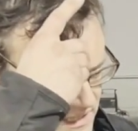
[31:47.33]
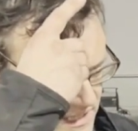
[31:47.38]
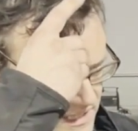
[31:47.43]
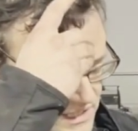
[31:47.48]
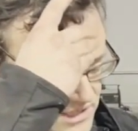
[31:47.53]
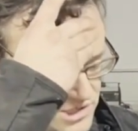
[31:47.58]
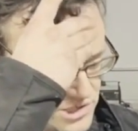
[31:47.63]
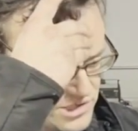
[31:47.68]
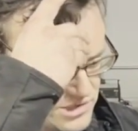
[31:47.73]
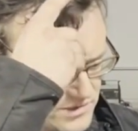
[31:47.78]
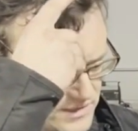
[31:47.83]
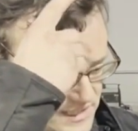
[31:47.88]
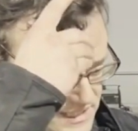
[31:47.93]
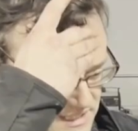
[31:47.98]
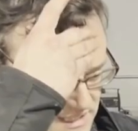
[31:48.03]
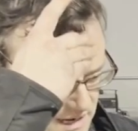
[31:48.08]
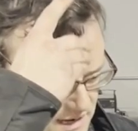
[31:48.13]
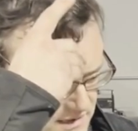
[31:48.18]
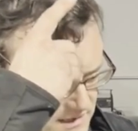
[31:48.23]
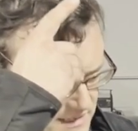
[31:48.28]
issue this
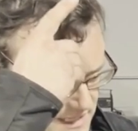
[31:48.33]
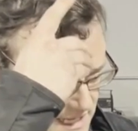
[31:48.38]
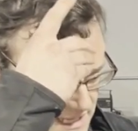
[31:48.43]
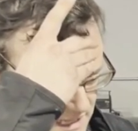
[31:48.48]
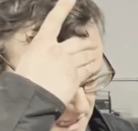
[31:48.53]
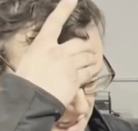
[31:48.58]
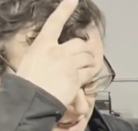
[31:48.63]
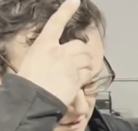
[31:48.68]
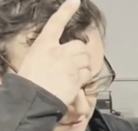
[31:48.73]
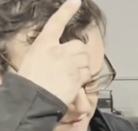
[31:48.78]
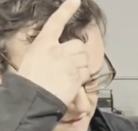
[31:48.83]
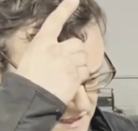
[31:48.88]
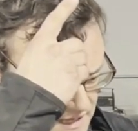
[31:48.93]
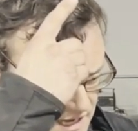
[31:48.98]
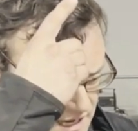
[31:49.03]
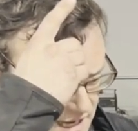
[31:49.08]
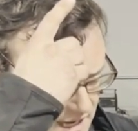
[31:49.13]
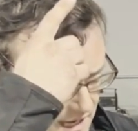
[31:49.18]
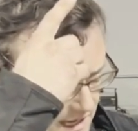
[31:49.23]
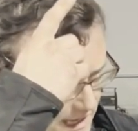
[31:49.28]
car's got left,
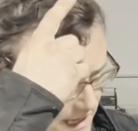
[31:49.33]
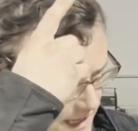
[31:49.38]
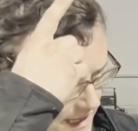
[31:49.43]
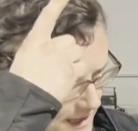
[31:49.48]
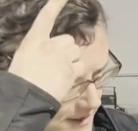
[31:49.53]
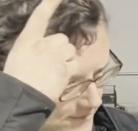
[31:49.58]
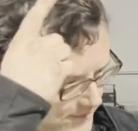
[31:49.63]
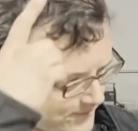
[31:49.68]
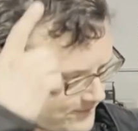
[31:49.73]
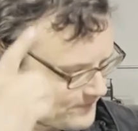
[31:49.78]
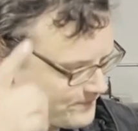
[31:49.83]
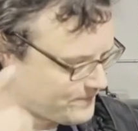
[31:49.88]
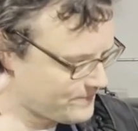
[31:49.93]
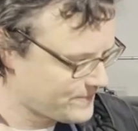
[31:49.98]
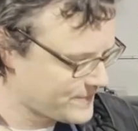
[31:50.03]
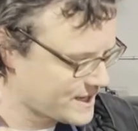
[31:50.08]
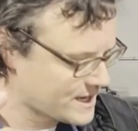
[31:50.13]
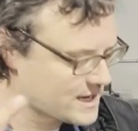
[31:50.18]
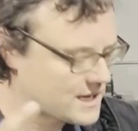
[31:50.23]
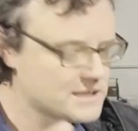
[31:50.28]

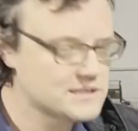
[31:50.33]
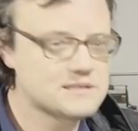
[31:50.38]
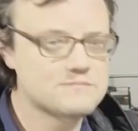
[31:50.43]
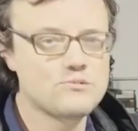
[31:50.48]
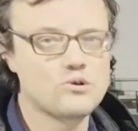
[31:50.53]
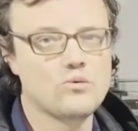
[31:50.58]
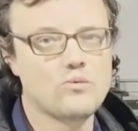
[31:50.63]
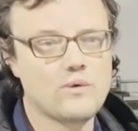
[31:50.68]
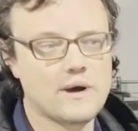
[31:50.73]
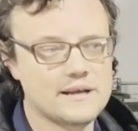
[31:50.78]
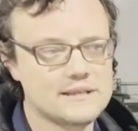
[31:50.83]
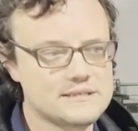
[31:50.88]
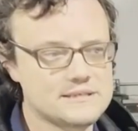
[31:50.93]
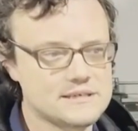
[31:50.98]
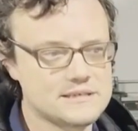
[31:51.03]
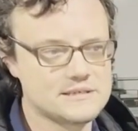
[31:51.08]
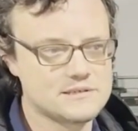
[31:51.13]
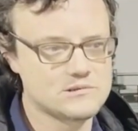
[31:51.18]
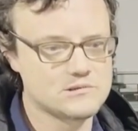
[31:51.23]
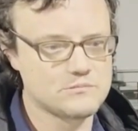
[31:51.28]
the customer wants
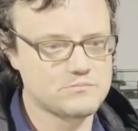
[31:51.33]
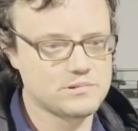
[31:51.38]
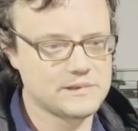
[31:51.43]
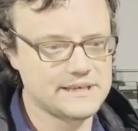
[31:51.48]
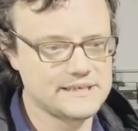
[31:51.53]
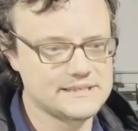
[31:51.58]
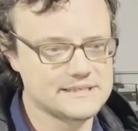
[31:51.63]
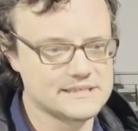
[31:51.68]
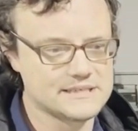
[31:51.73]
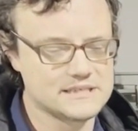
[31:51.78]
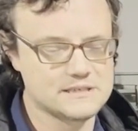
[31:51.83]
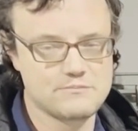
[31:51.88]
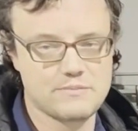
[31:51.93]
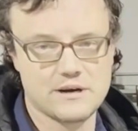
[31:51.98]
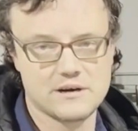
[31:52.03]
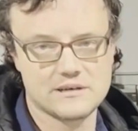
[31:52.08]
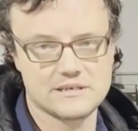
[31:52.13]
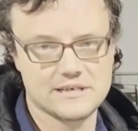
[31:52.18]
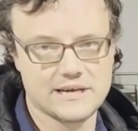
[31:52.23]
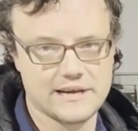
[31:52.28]
us to replace the
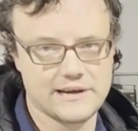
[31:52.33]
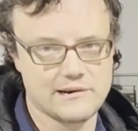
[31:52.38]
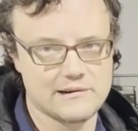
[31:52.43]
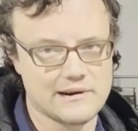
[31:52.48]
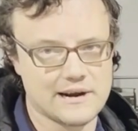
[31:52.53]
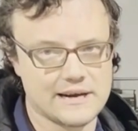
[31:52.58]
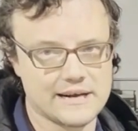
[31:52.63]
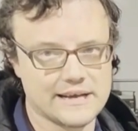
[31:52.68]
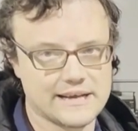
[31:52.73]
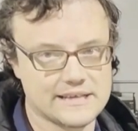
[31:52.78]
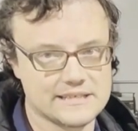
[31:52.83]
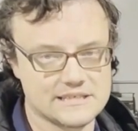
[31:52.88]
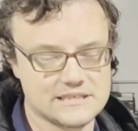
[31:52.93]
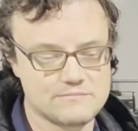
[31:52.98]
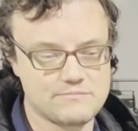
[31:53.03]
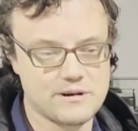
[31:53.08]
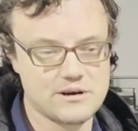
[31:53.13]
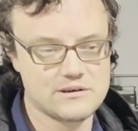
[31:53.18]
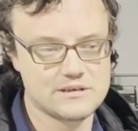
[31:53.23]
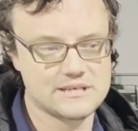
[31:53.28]
spare tire on it, because the
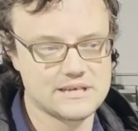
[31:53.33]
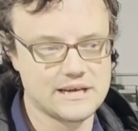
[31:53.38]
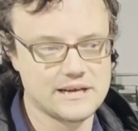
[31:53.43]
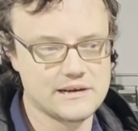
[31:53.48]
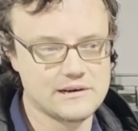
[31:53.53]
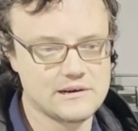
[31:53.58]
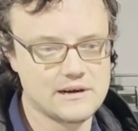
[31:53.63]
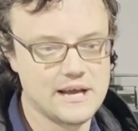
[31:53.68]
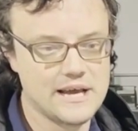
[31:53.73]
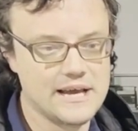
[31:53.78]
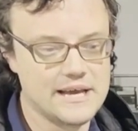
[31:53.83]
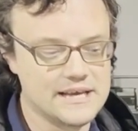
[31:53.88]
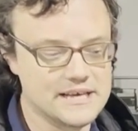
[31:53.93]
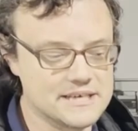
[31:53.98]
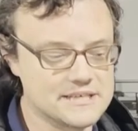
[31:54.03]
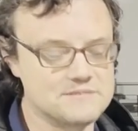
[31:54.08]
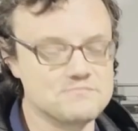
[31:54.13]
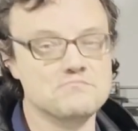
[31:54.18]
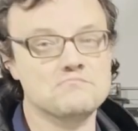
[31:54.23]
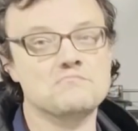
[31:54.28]
spare tire
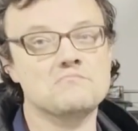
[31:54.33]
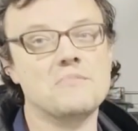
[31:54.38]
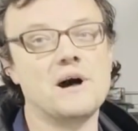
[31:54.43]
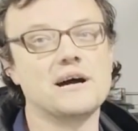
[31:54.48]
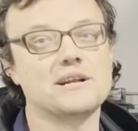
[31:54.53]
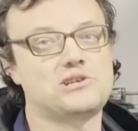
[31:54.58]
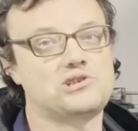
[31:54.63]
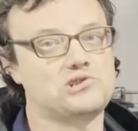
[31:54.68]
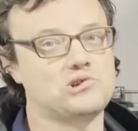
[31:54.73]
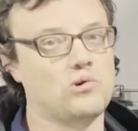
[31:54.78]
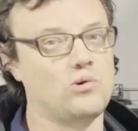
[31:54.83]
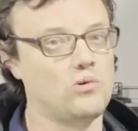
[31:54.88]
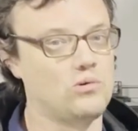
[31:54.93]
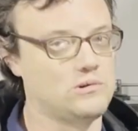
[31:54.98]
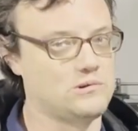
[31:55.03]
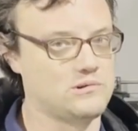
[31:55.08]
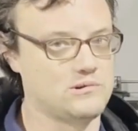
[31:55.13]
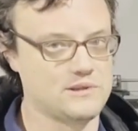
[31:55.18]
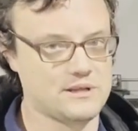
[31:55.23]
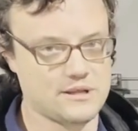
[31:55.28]
is much
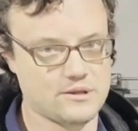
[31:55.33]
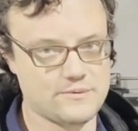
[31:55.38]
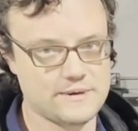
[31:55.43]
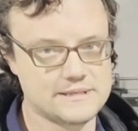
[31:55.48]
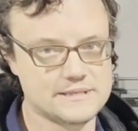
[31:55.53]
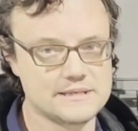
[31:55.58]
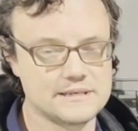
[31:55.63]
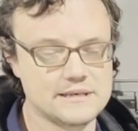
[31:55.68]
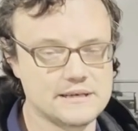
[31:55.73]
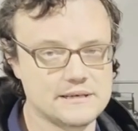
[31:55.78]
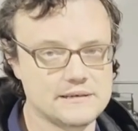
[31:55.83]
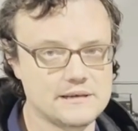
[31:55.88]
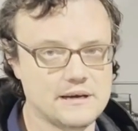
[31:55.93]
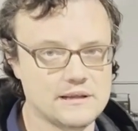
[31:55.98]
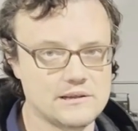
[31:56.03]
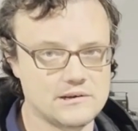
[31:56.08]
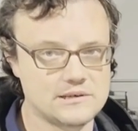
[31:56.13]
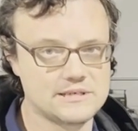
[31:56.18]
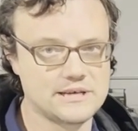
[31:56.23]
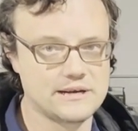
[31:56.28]
older than the rest of the
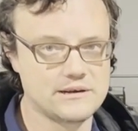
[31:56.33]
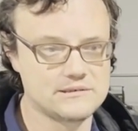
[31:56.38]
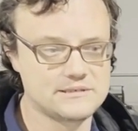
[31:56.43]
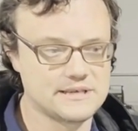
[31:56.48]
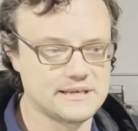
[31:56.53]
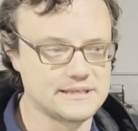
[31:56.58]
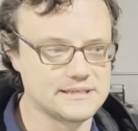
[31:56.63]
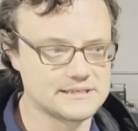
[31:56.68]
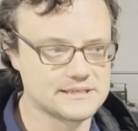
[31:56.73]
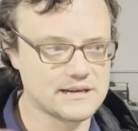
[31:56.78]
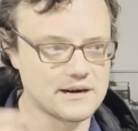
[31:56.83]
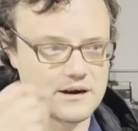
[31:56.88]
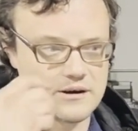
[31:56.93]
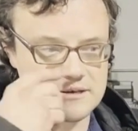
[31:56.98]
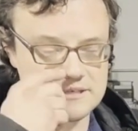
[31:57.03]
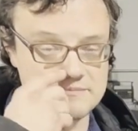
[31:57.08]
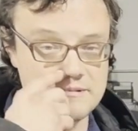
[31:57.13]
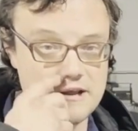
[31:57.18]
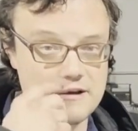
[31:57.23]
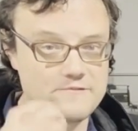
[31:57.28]
other tires on this car.
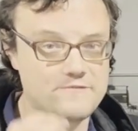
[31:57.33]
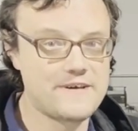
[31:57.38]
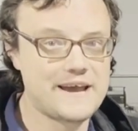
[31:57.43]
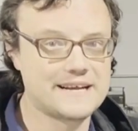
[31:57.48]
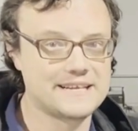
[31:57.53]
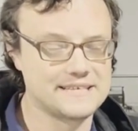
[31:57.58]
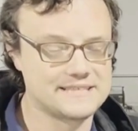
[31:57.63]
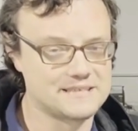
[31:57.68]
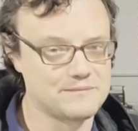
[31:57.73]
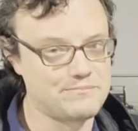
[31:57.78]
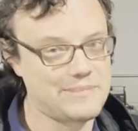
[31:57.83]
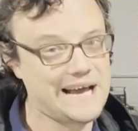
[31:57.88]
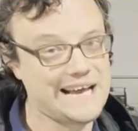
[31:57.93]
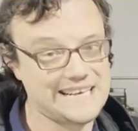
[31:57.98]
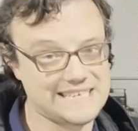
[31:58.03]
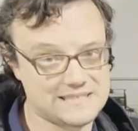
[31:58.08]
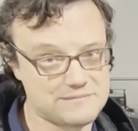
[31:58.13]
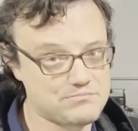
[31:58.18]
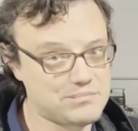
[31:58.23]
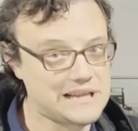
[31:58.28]
As a matter of fact, it's a buy
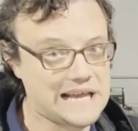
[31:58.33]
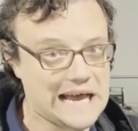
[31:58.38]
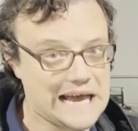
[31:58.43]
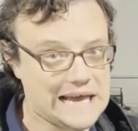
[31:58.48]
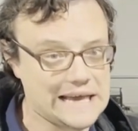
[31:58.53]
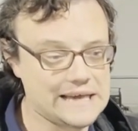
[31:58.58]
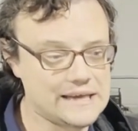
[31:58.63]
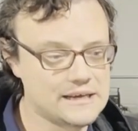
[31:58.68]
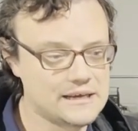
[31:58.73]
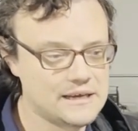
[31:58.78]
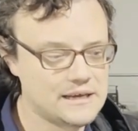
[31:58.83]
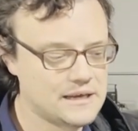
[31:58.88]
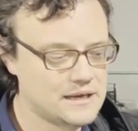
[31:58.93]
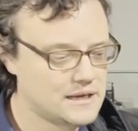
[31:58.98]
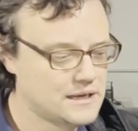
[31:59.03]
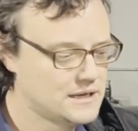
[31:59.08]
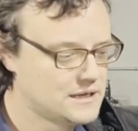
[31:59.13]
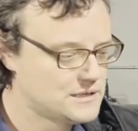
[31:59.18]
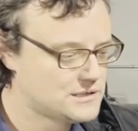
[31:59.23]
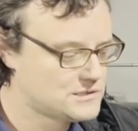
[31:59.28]
a supply.
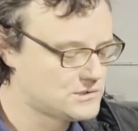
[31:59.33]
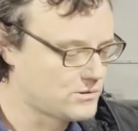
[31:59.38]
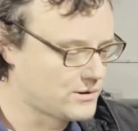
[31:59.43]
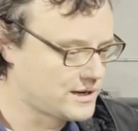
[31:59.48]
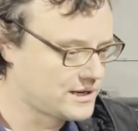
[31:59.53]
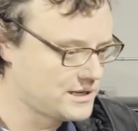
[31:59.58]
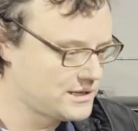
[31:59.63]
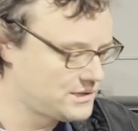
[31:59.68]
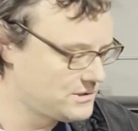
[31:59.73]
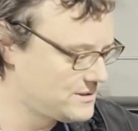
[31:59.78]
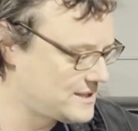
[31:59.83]
So we're gonna do